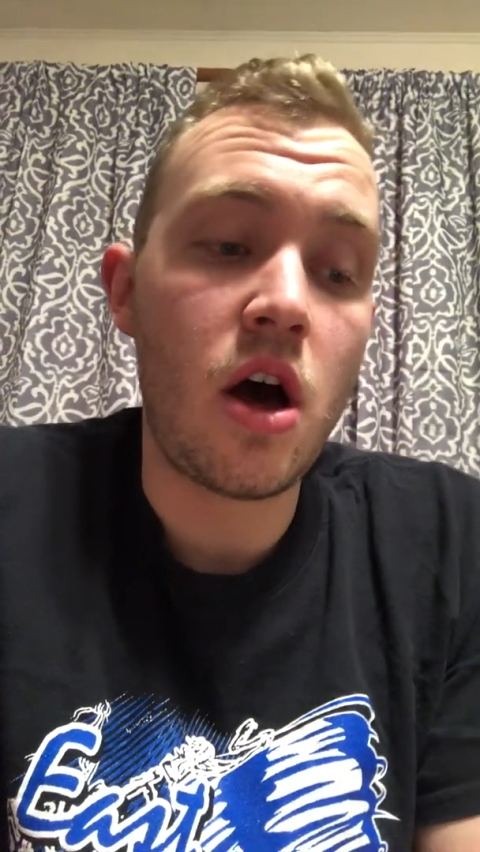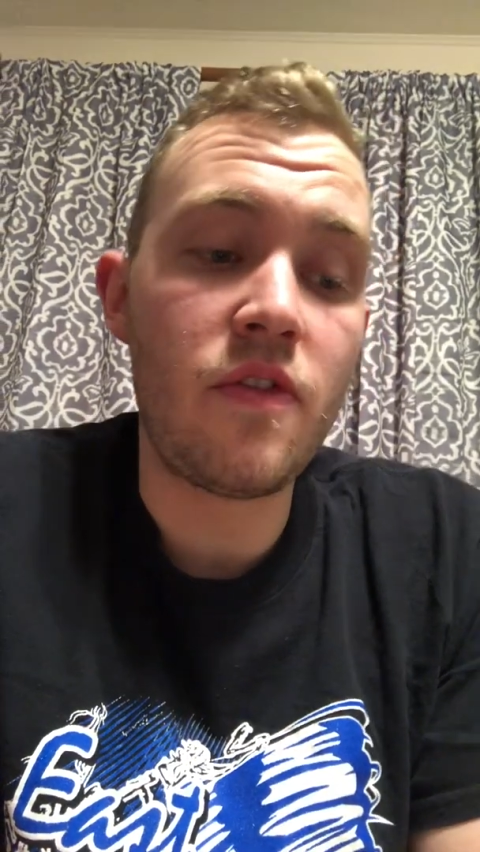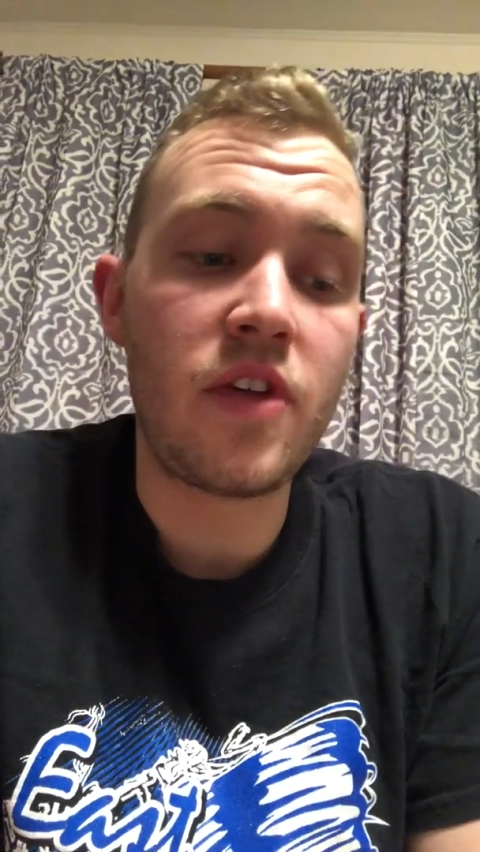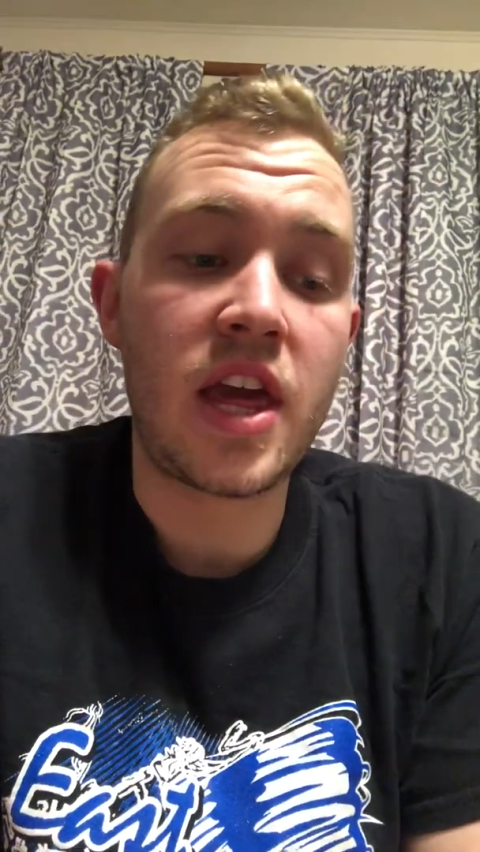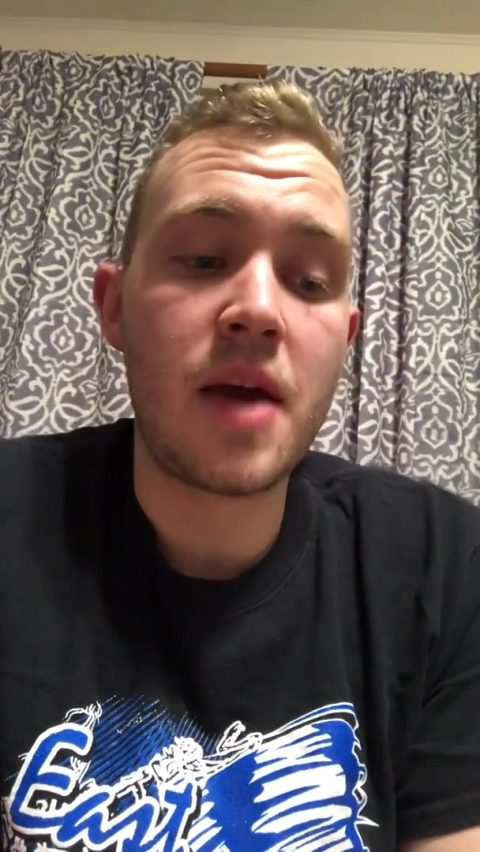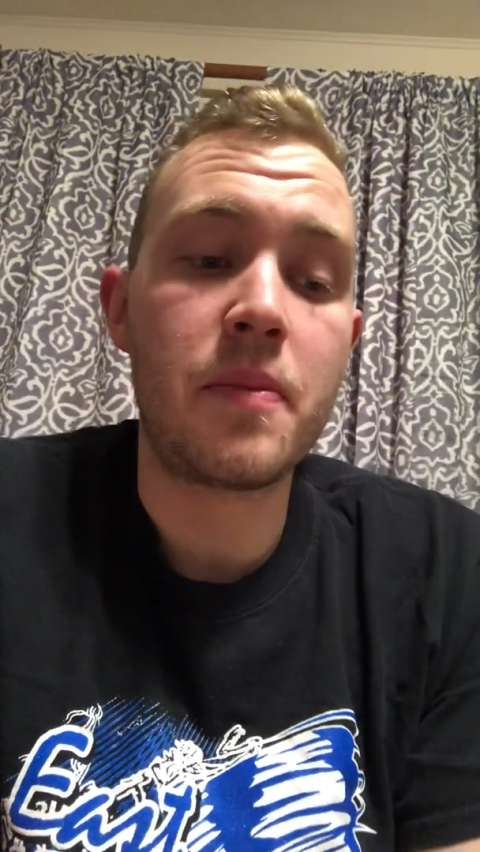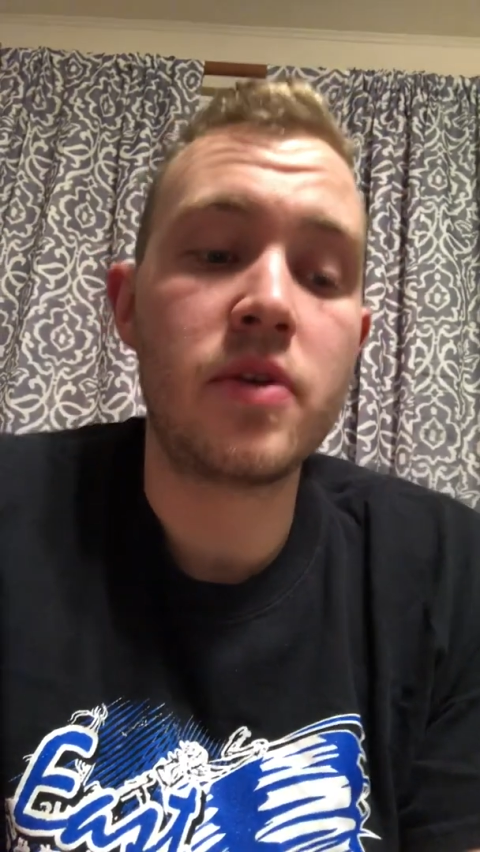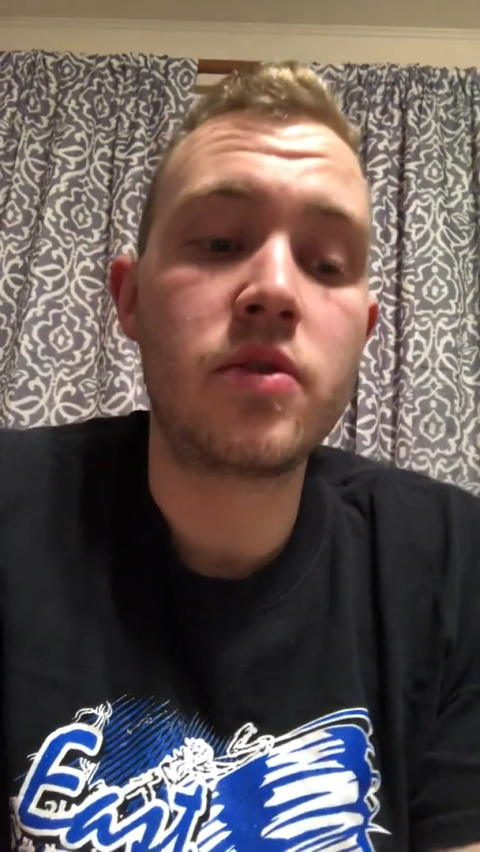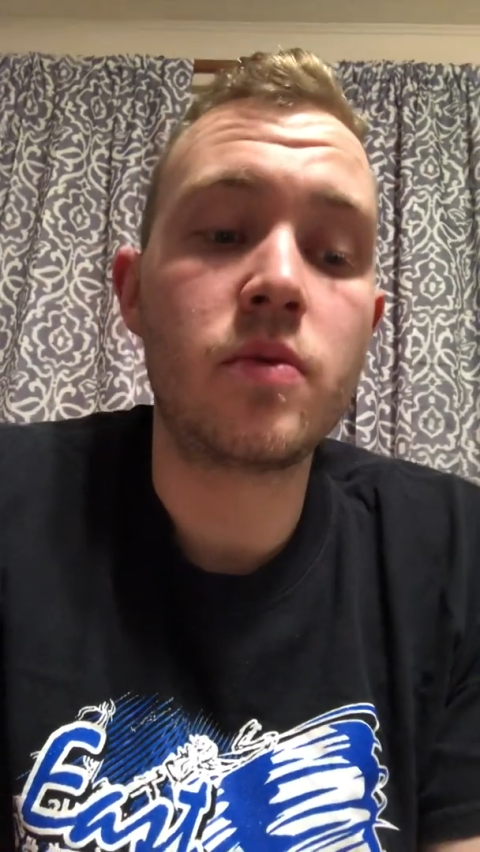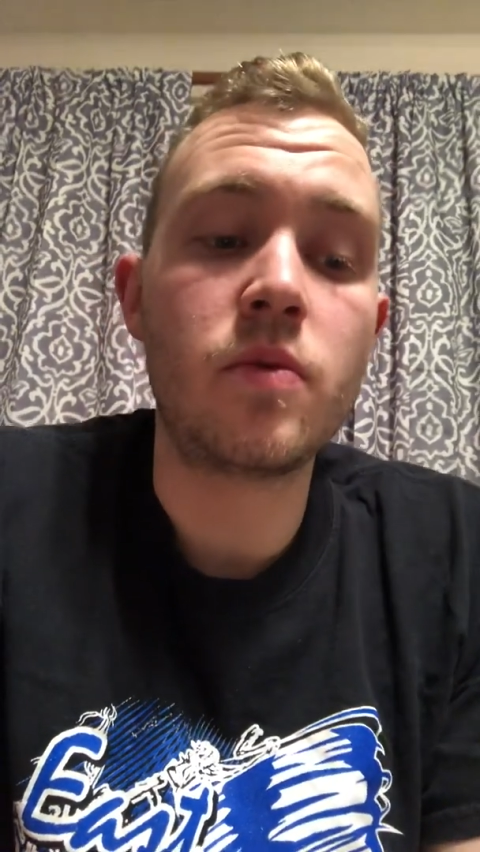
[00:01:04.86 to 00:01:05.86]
of the campus